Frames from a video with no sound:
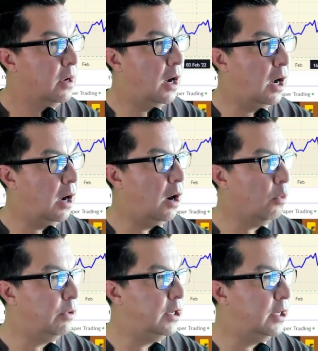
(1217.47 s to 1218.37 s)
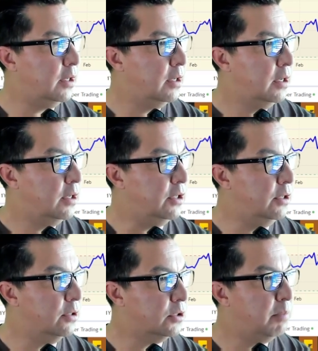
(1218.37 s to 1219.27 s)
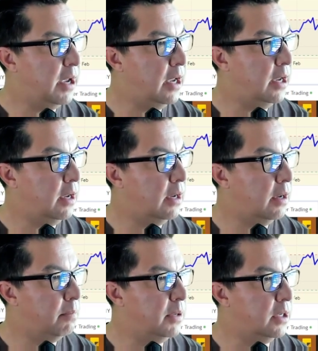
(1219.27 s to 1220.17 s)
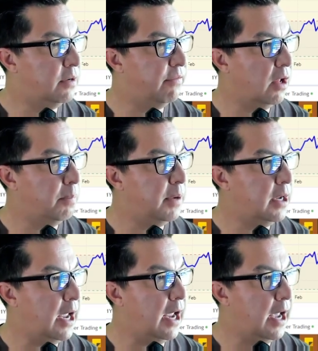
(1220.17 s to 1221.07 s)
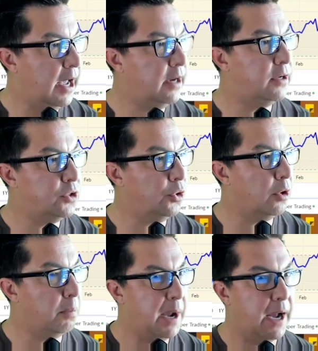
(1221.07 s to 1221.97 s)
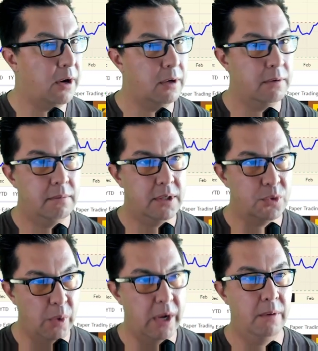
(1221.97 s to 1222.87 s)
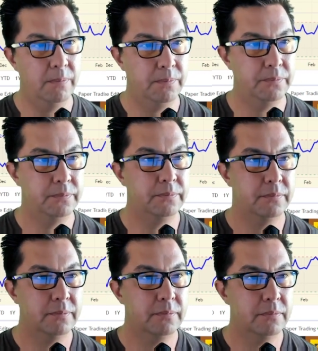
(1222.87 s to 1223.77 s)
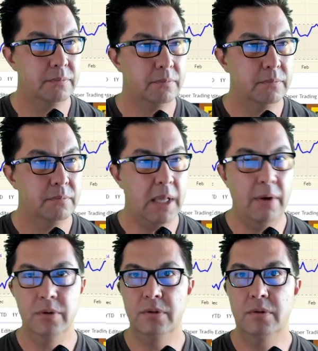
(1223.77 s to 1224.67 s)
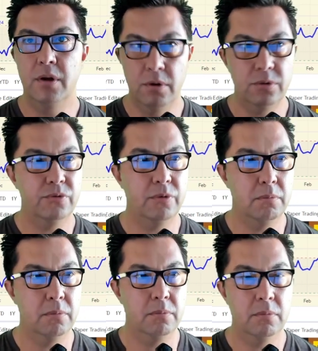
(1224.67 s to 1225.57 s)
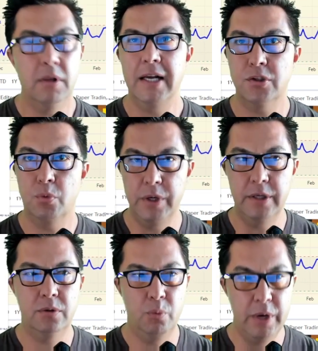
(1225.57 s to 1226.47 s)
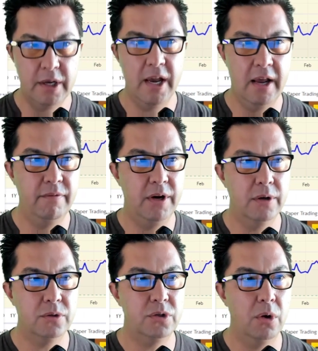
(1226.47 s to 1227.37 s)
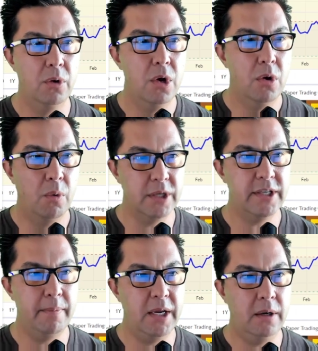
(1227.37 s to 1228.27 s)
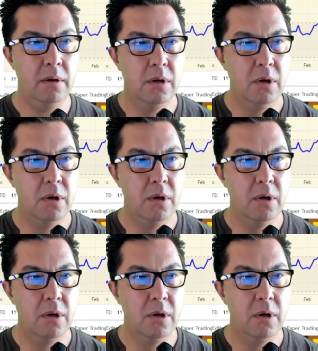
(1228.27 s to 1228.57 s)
I'll read it. Yields may be developing a head and shoulder pattern as well. That was the notes from last week's week ahead video. So what does that mean?